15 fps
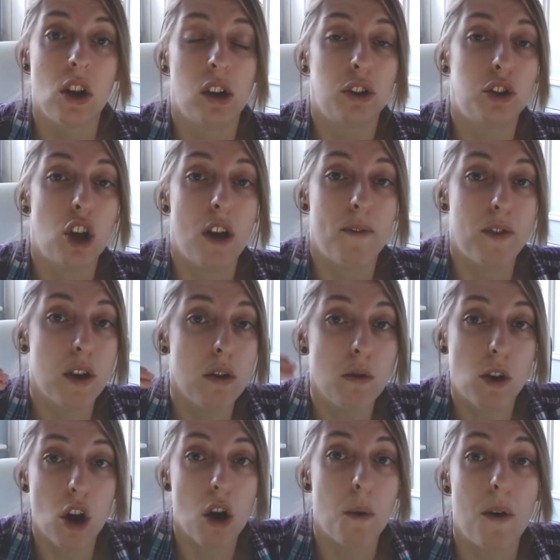So if you
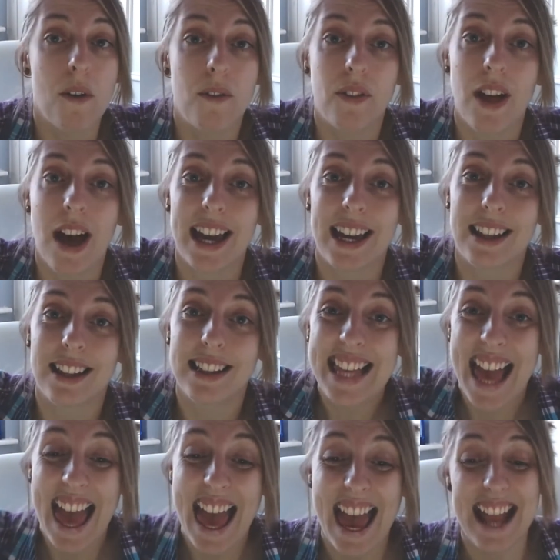go with like
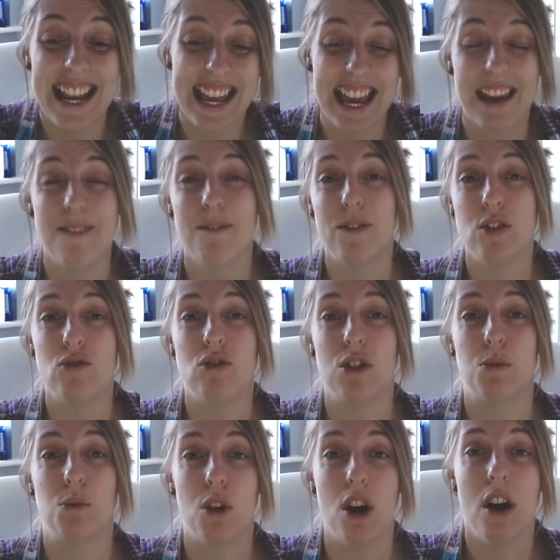10
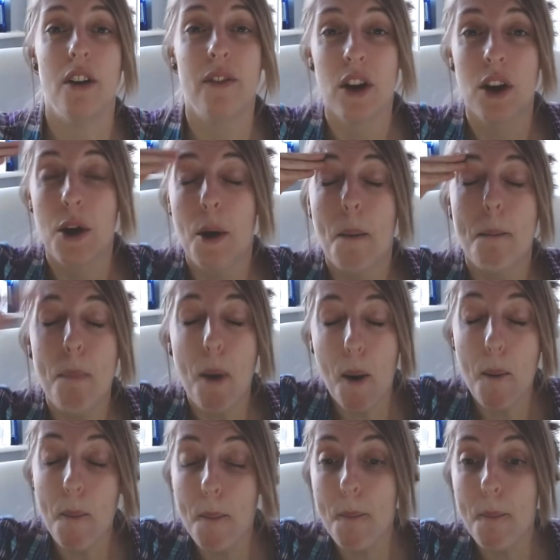infantries worth,
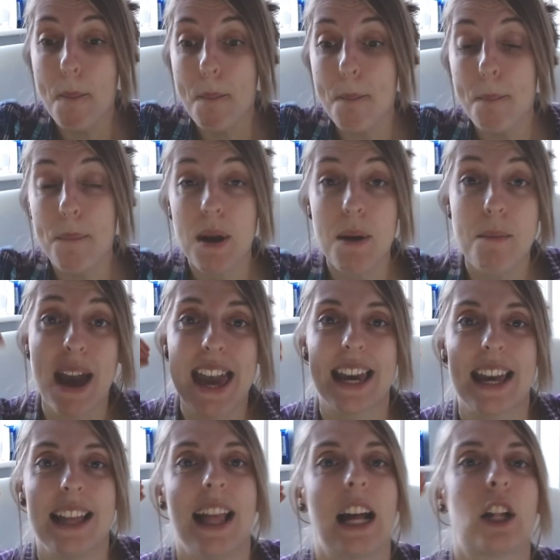boom, you're
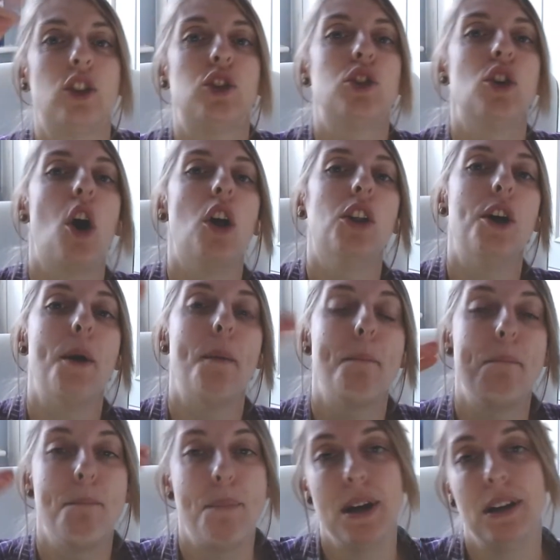making like dollar
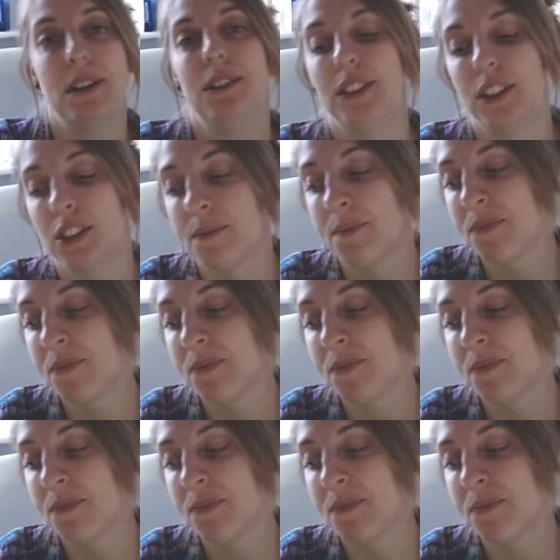bills.